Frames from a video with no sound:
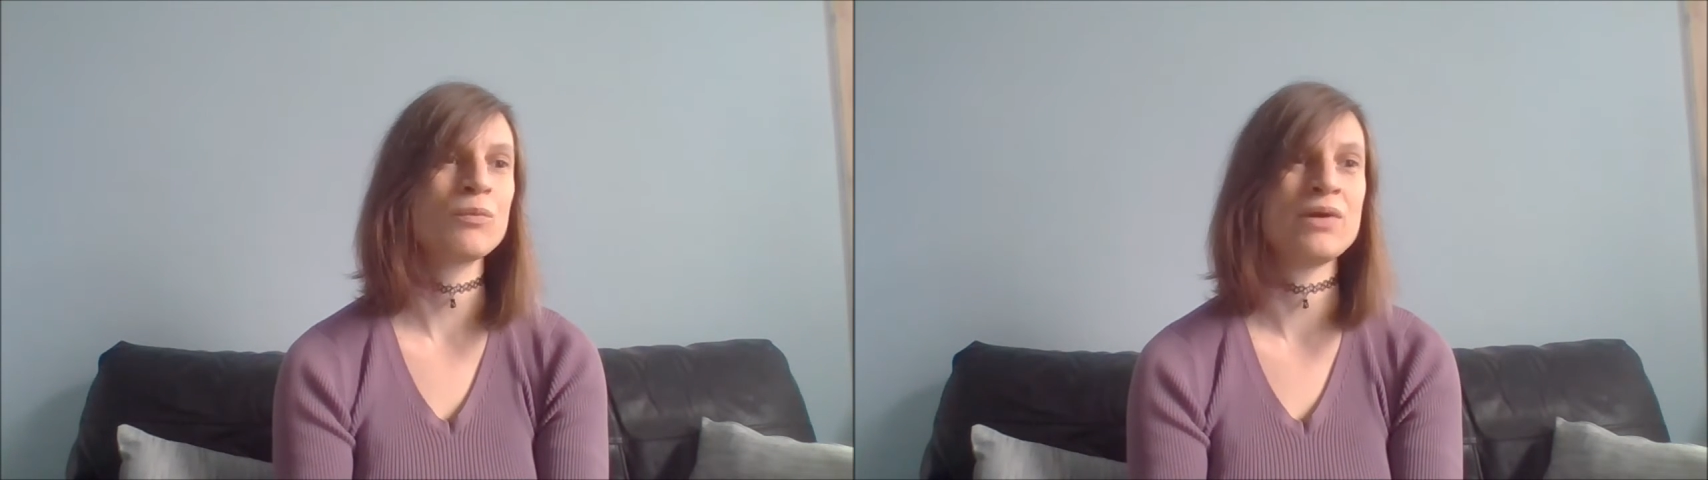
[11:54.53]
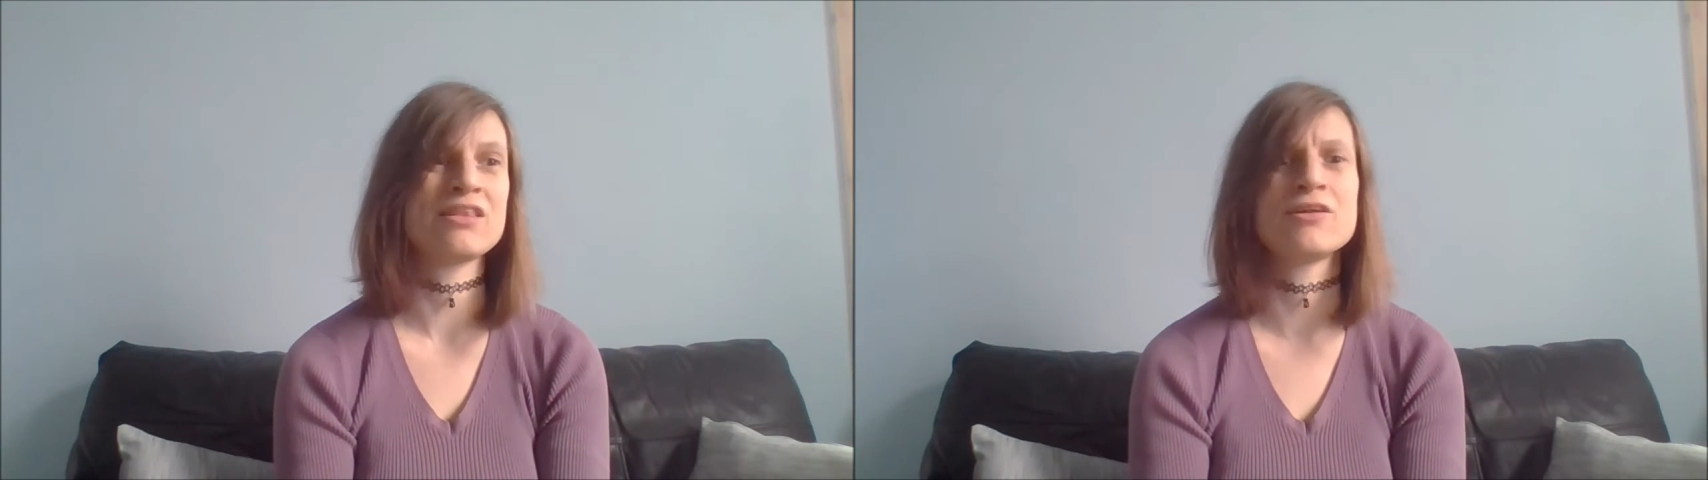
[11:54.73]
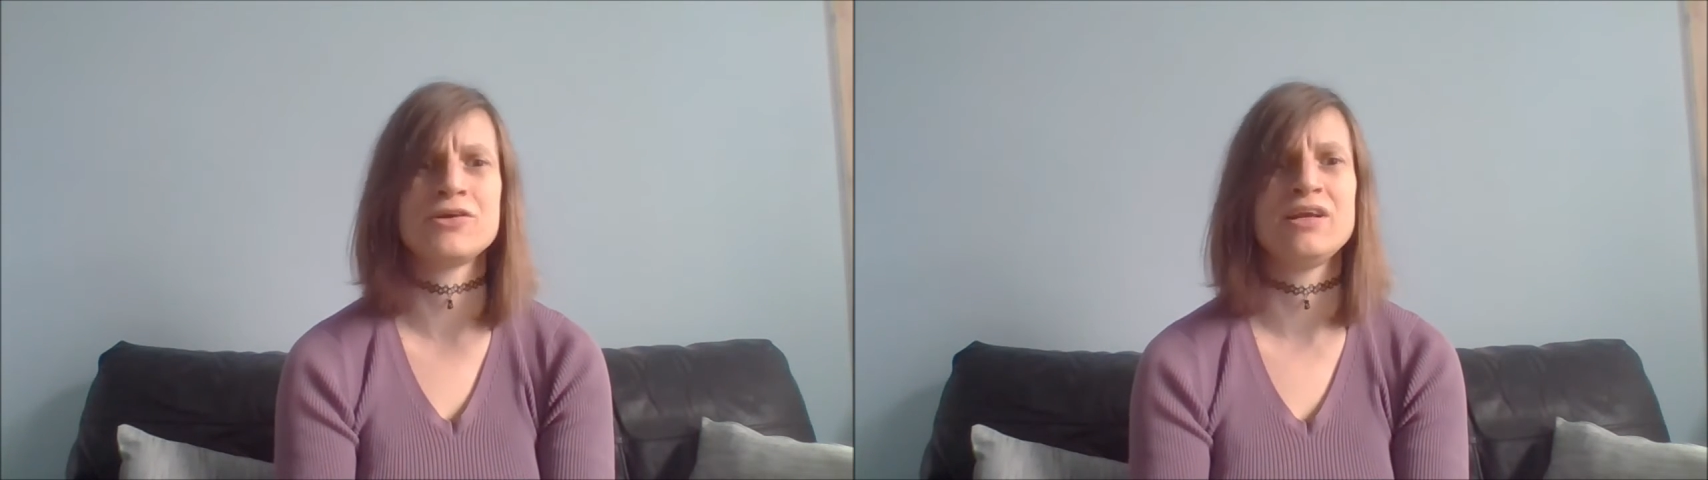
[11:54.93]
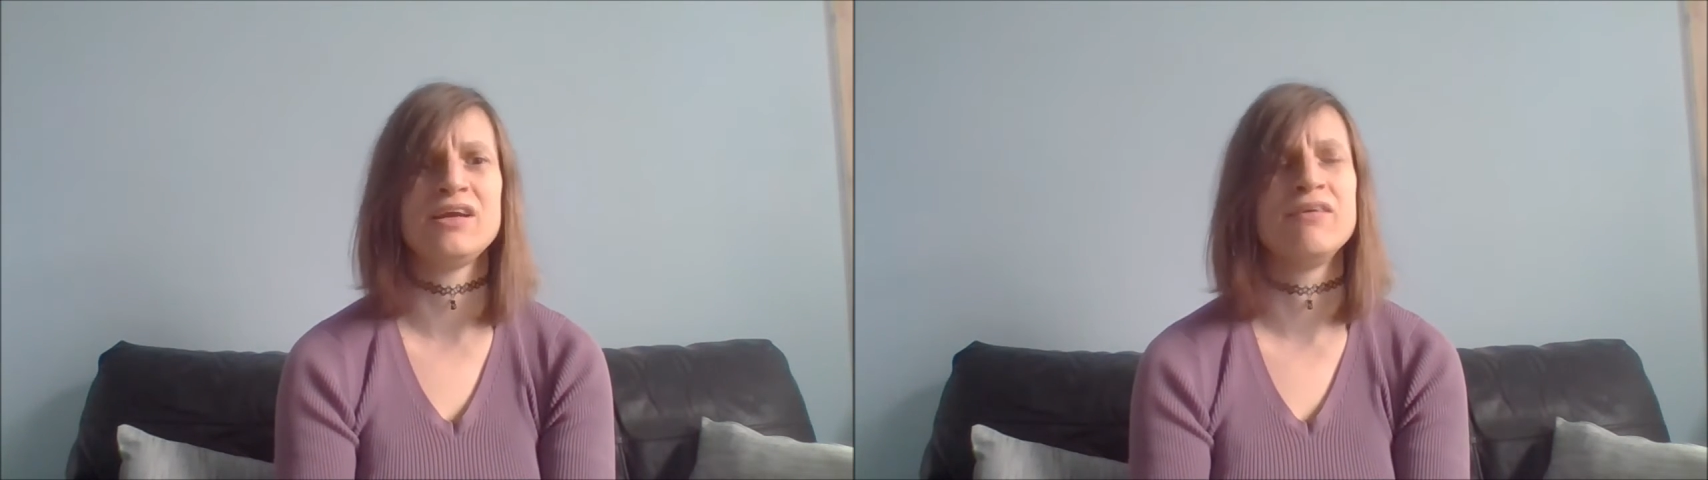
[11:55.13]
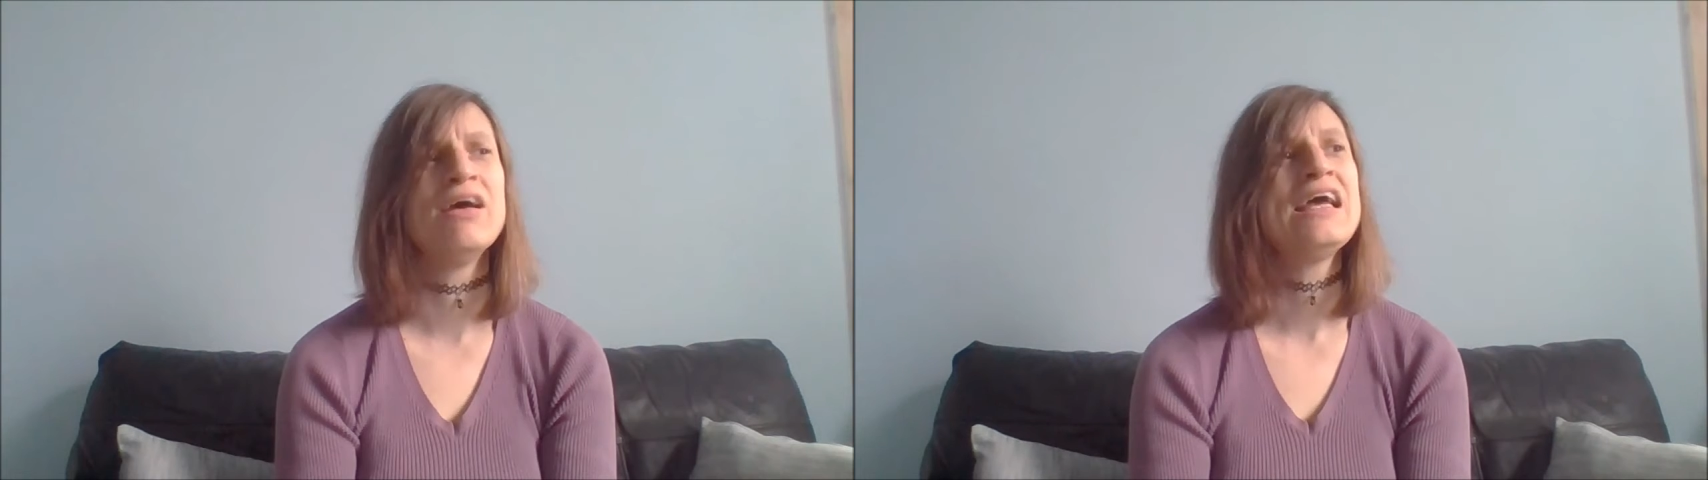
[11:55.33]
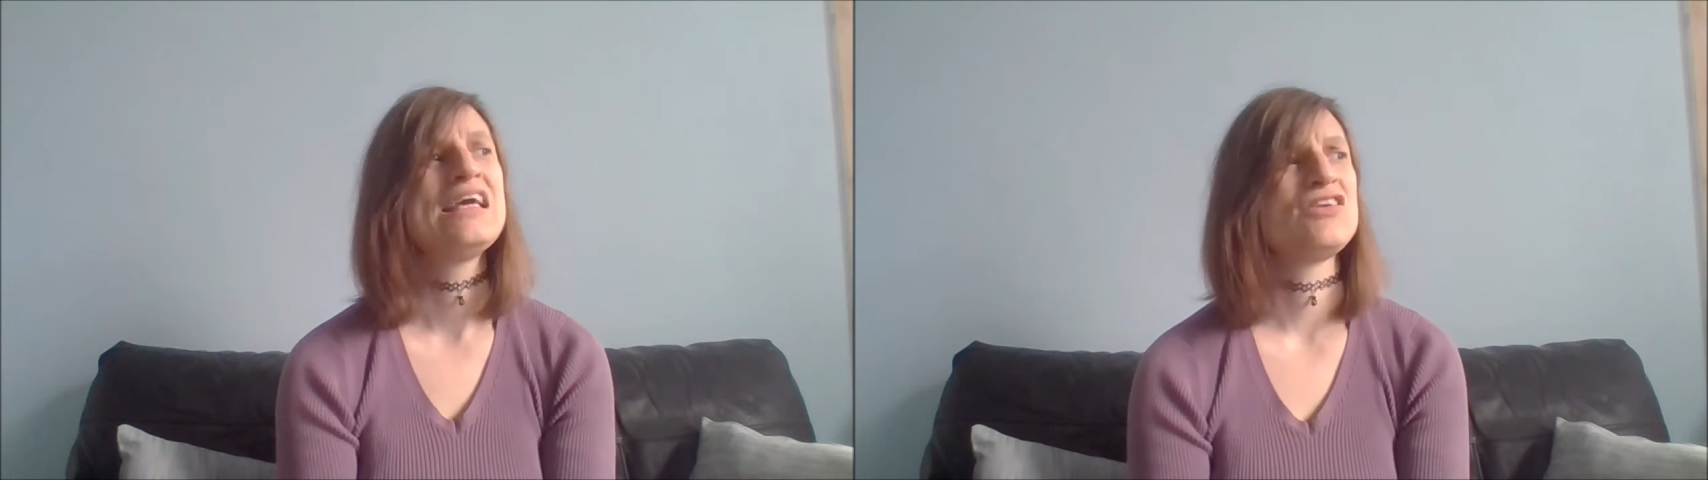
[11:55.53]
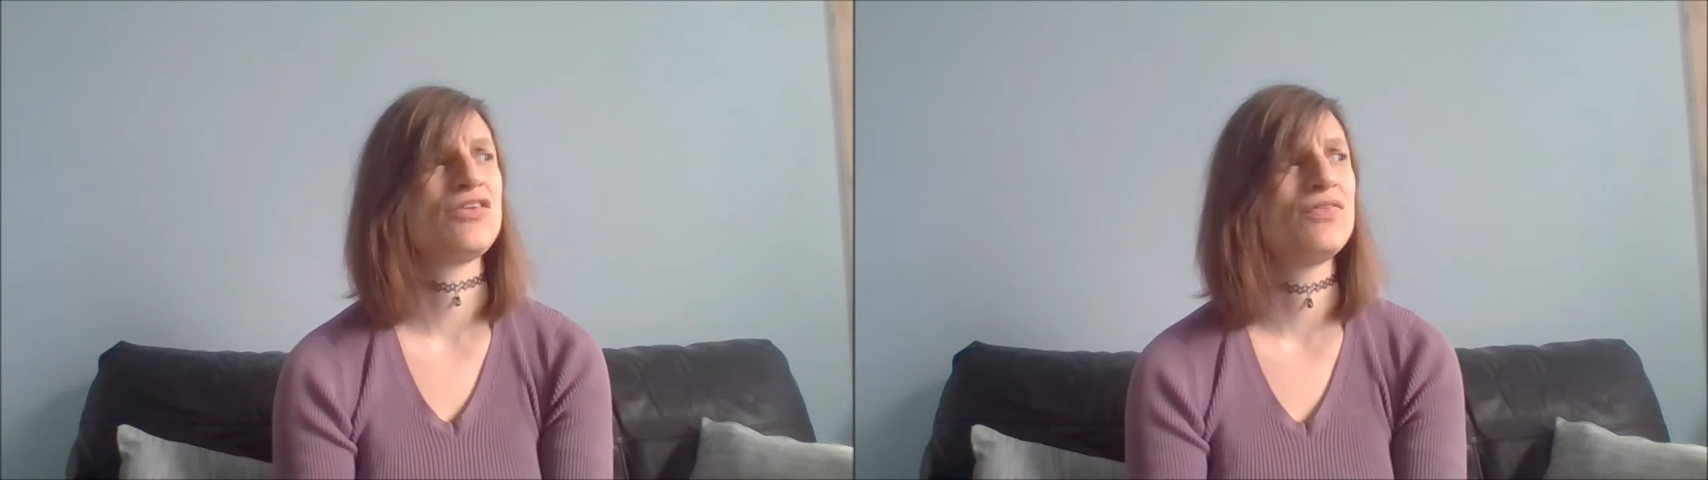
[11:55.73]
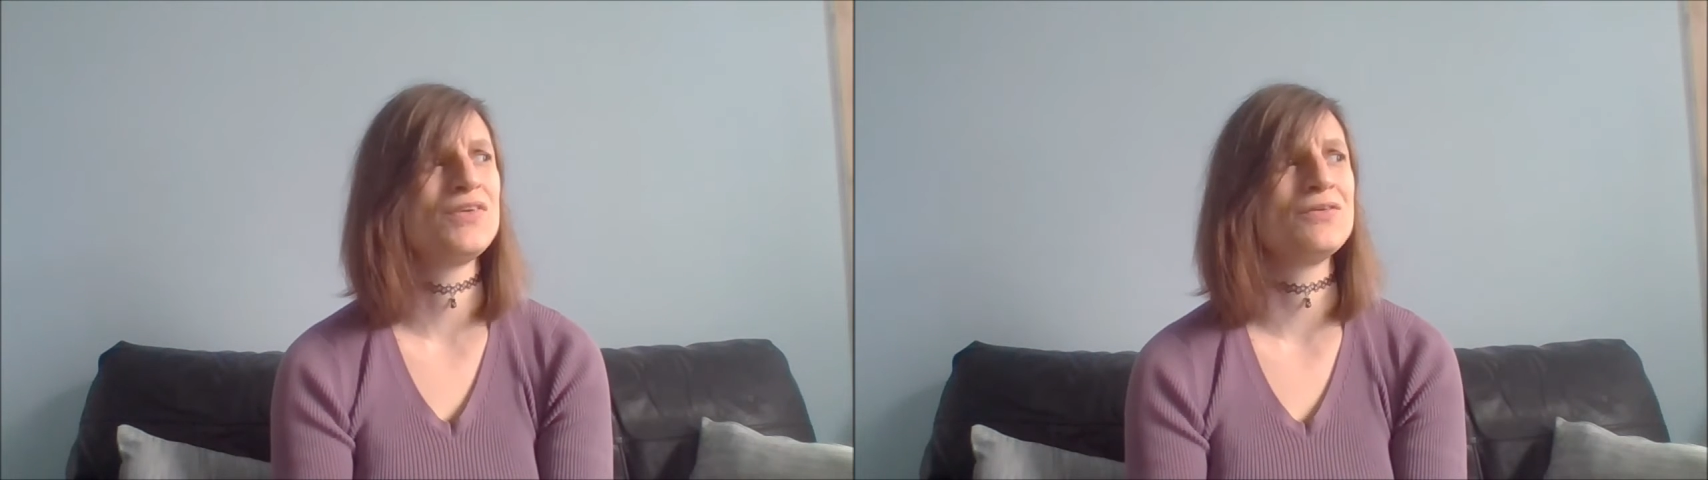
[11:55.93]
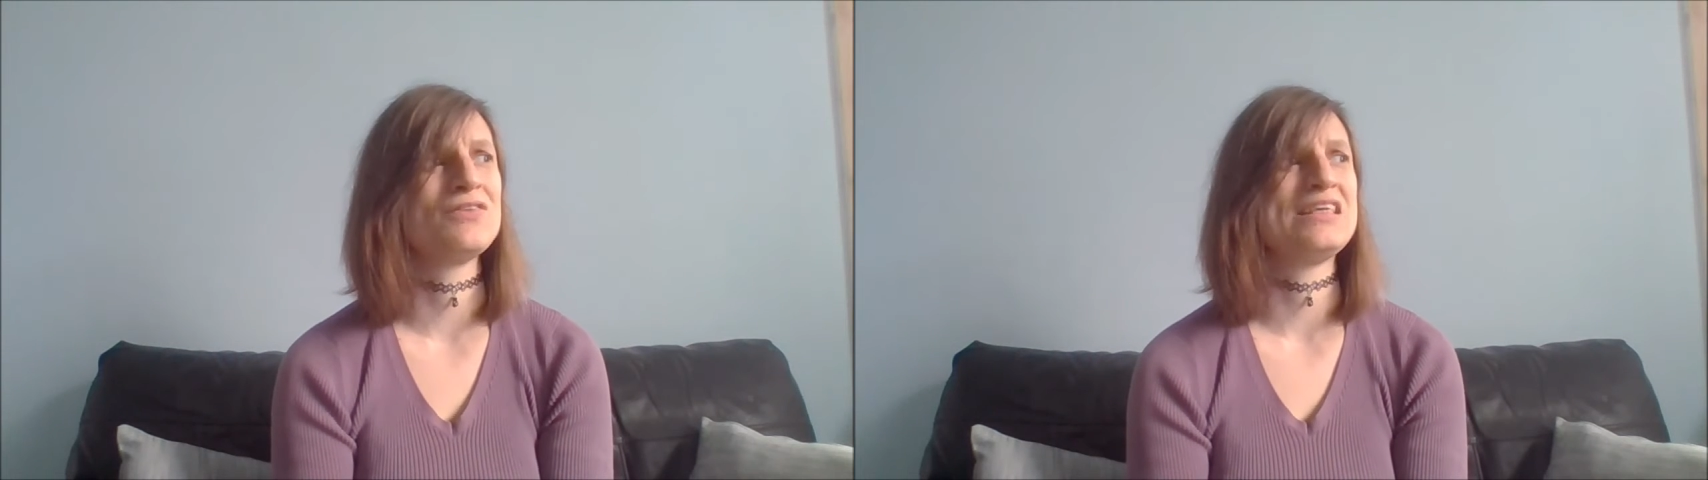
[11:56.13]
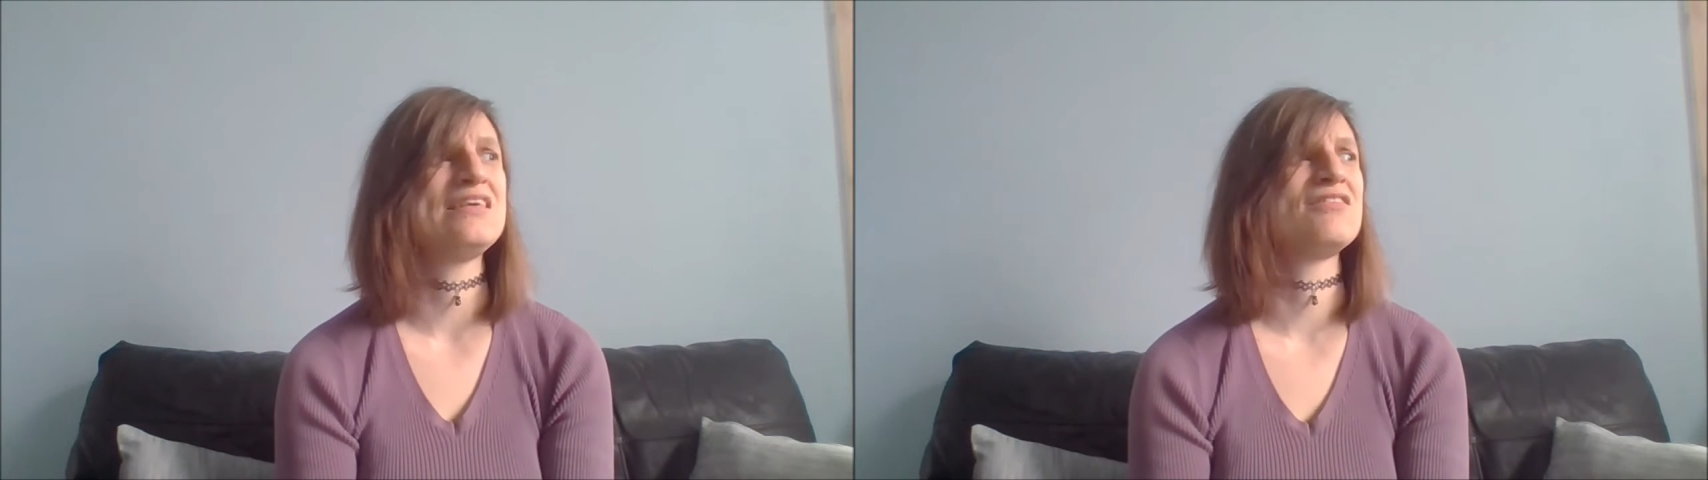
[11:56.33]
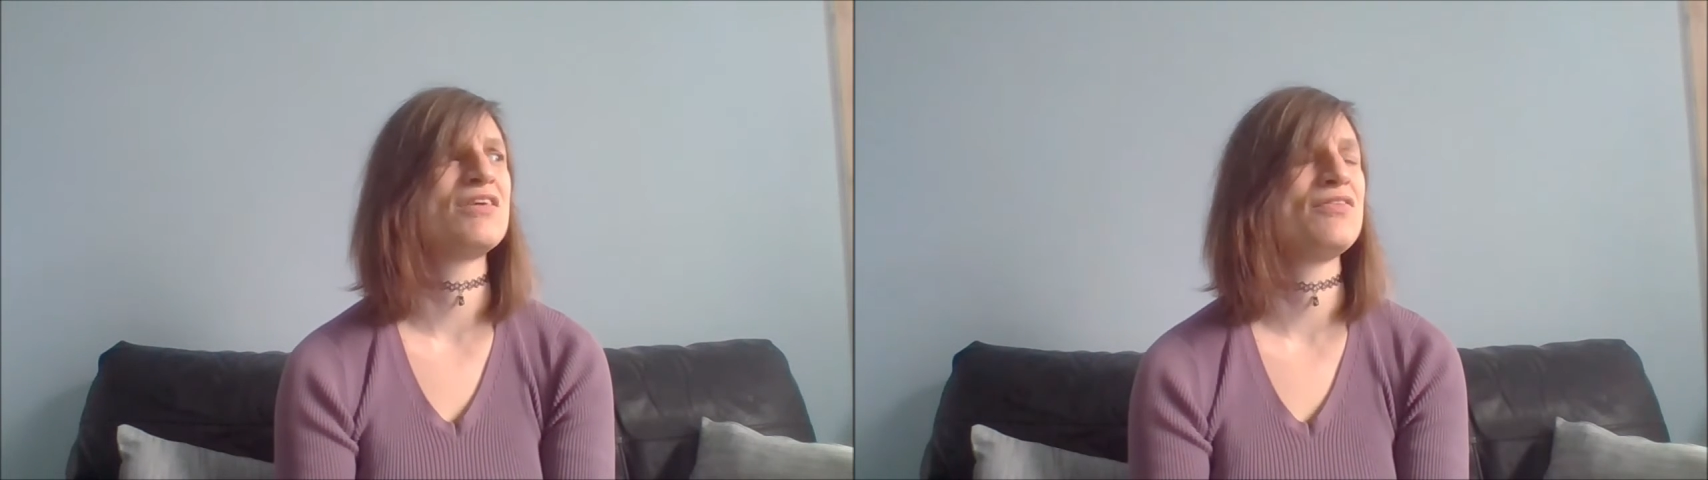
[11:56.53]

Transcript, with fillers: with Lulu. It just feels easier.